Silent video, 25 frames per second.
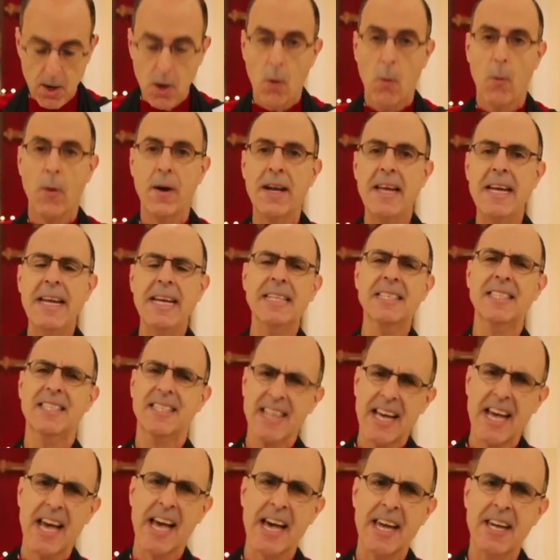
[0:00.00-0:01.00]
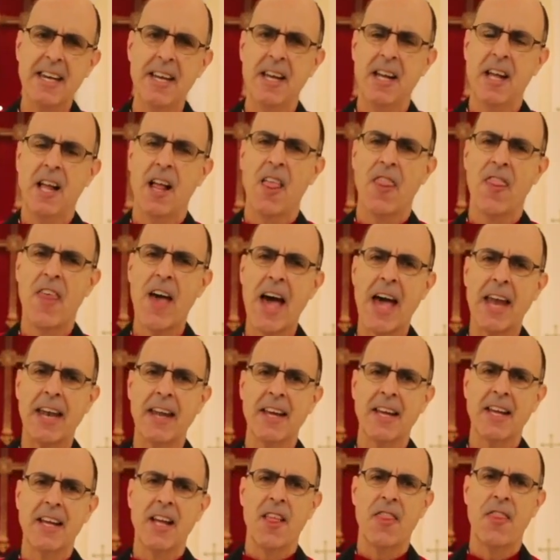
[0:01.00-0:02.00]
When he said
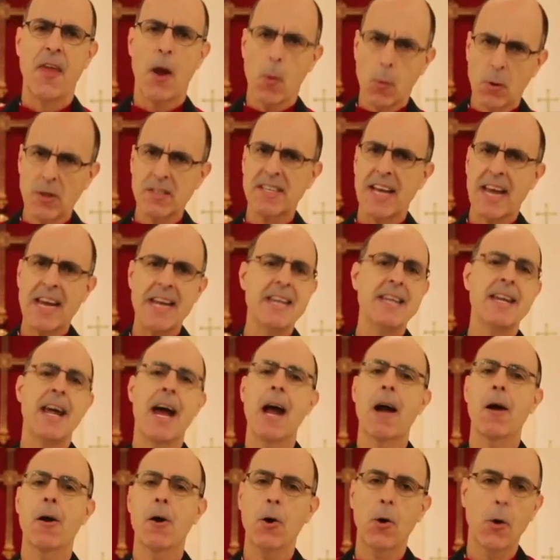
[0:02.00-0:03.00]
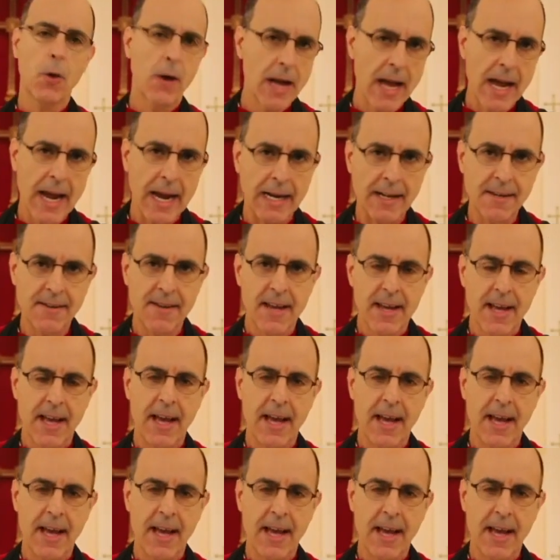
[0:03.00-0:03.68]
that there was a narrow gate,